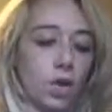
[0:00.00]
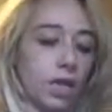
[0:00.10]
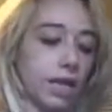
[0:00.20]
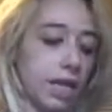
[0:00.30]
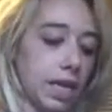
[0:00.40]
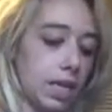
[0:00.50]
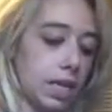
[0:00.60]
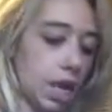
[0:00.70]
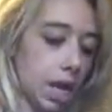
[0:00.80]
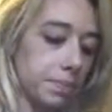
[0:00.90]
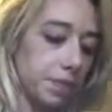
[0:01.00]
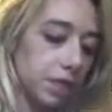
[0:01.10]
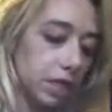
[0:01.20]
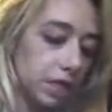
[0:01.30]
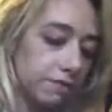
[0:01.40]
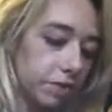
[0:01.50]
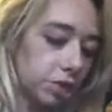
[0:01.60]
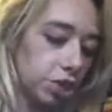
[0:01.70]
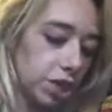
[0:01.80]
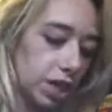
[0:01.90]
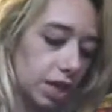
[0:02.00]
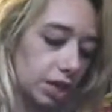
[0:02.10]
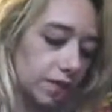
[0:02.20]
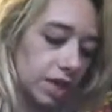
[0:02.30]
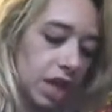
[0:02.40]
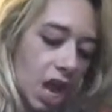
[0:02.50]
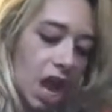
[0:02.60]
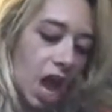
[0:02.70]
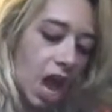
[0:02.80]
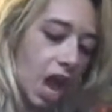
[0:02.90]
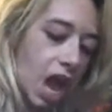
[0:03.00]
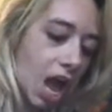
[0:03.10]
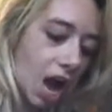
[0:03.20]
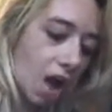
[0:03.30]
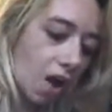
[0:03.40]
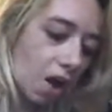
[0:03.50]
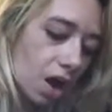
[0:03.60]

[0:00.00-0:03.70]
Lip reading: Like, you gotta beat the living shit out of it. Ew!